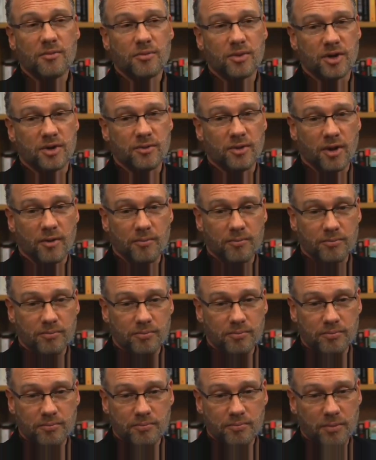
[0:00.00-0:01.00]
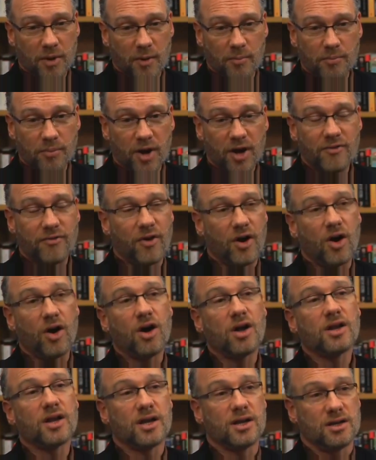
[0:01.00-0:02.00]
But above
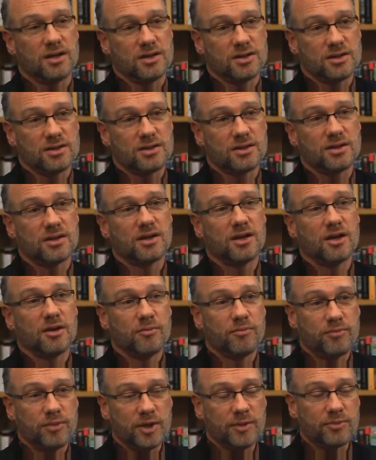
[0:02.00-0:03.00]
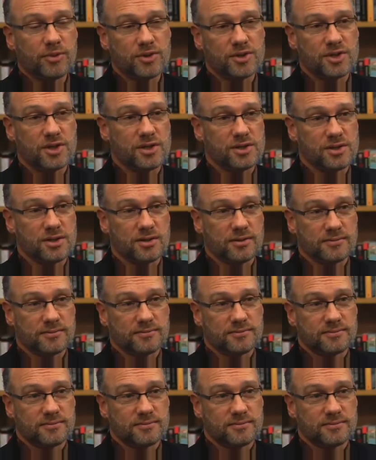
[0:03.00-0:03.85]
all else, be persistent.